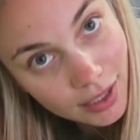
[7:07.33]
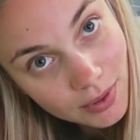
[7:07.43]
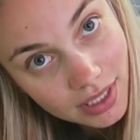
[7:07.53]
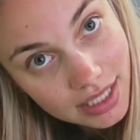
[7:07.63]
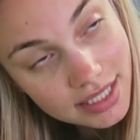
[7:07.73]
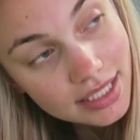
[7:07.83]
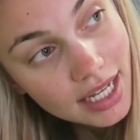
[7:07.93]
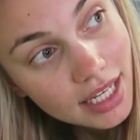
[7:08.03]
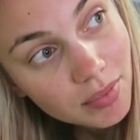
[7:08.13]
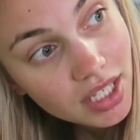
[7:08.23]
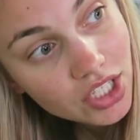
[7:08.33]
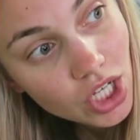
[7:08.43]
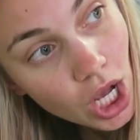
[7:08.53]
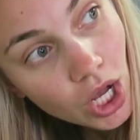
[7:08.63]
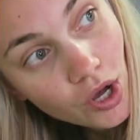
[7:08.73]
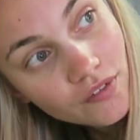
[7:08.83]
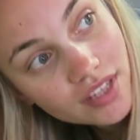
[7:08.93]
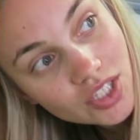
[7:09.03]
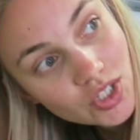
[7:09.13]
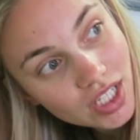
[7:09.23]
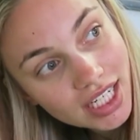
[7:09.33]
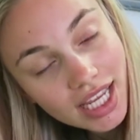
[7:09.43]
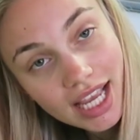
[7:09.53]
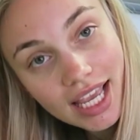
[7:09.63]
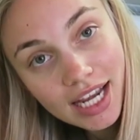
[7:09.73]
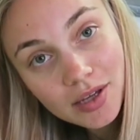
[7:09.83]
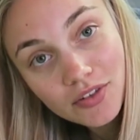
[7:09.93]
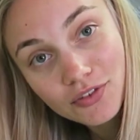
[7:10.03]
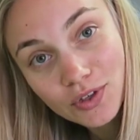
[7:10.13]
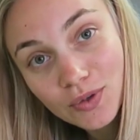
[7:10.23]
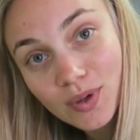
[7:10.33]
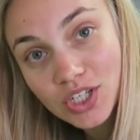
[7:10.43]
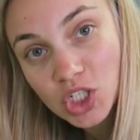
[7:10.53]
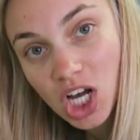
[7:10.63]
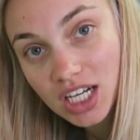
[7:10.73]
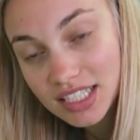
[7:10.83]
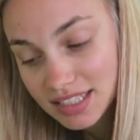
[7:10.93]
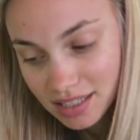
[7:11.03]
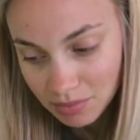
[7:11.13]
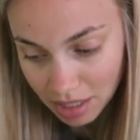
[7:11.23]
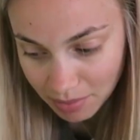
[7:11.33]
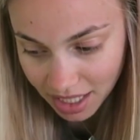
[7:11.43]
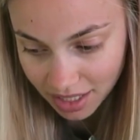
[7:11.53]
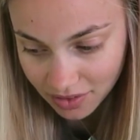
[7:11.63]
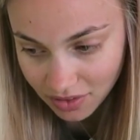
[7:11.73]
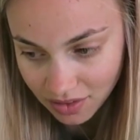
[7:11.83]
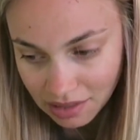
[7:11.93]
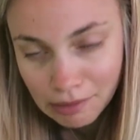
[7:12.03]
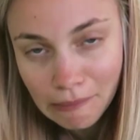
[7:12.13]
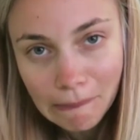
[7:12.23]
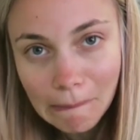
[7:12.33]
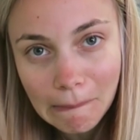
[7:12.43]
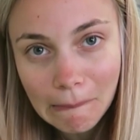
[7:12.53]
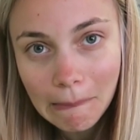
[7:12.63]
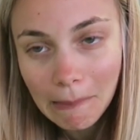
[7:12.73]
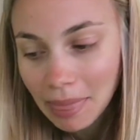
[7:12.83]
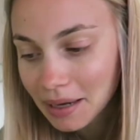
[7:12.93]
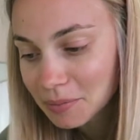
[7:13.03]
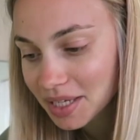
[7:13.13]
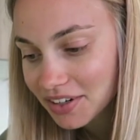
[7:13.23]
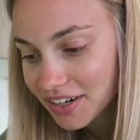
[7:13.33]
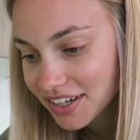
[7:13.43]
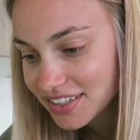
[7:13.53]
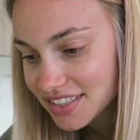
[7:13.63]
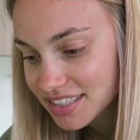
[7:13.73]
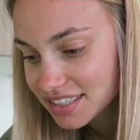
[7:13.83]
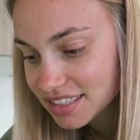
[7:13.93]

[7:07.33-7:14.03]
thing I want is to take a big chug of this drink and get a few chunks in my mouth. Ooh, that'd be gross.